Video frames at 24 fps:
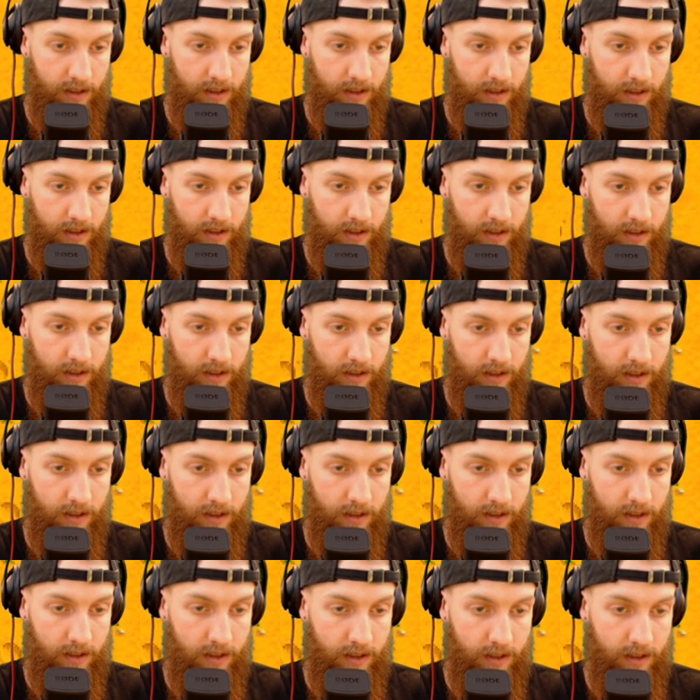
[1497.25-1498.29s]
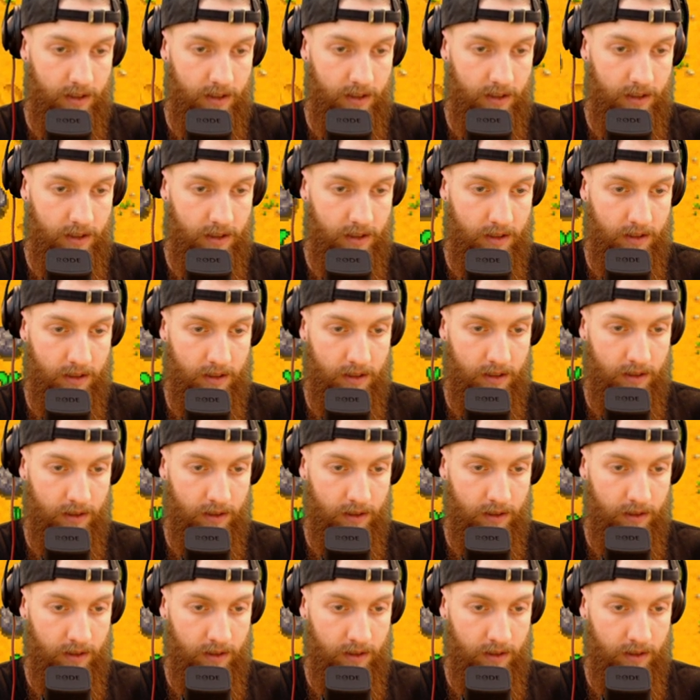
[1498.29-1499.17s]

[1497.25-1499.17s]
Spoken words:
(silence)